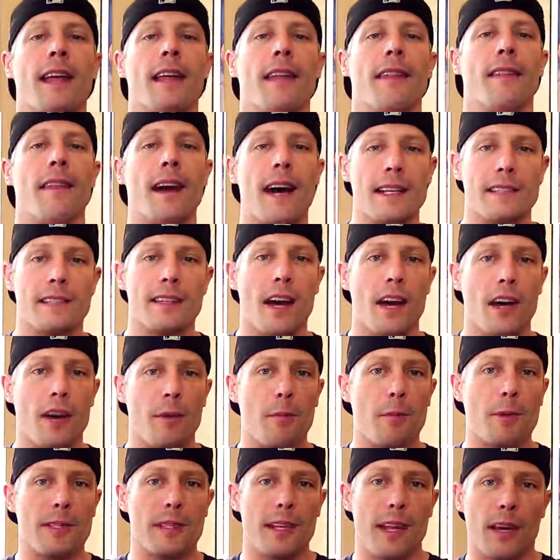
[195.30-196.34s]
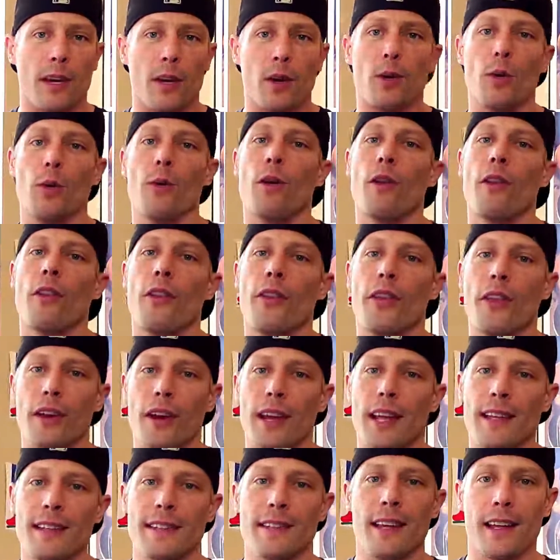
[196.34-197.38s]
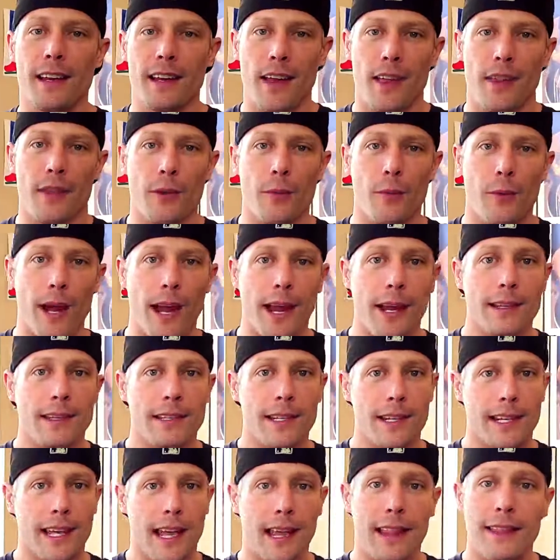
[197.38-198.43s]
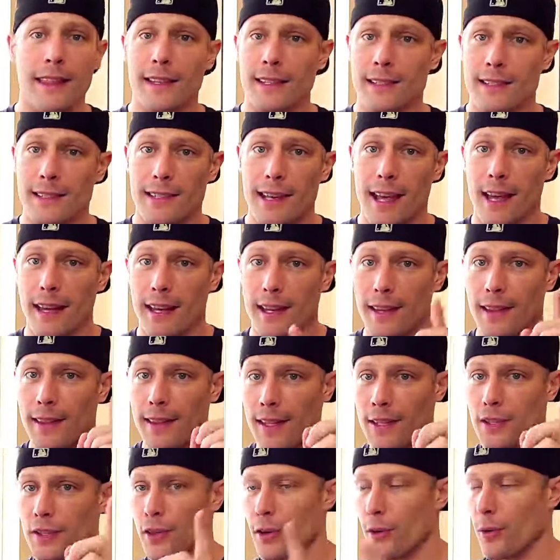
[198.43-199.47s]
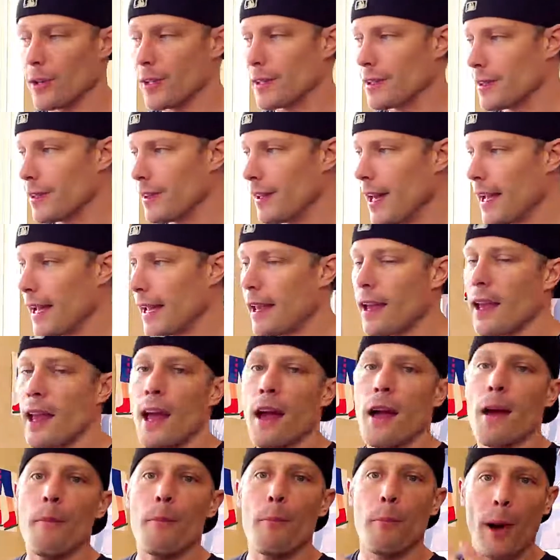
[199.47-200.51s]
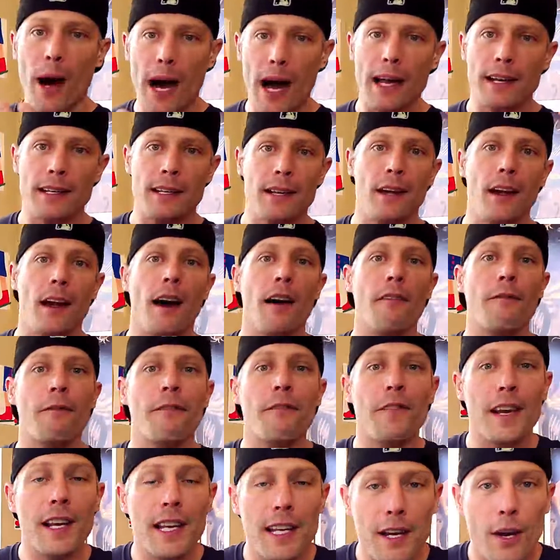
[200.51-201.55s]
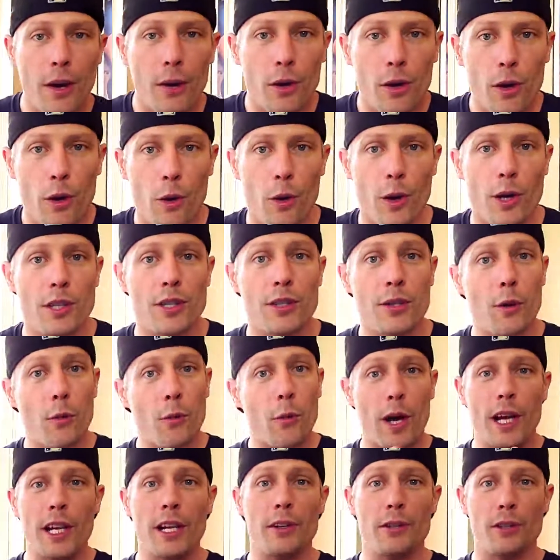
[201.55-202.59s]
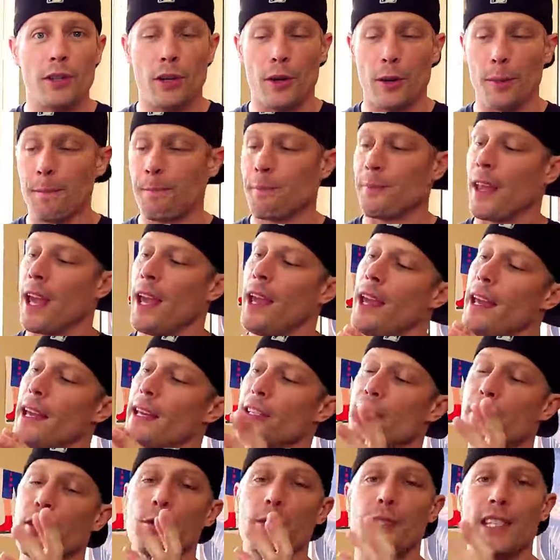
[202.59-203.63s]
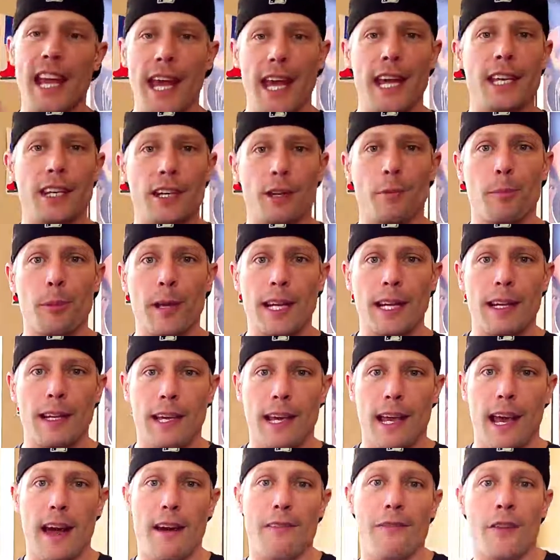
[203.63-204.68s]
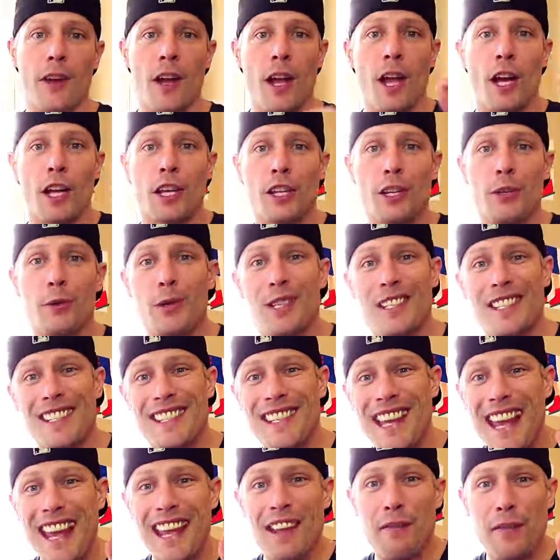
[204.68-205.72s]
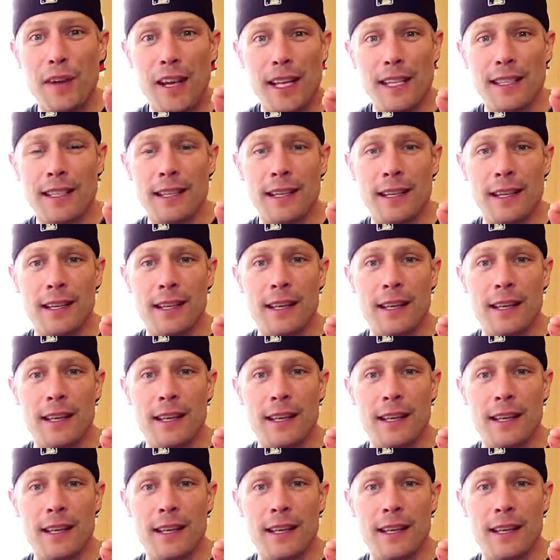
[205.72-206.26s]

that's 100% cool. There is another way to get this done that you're going to like. But a video course. So what you do is you take your PDF, you save it,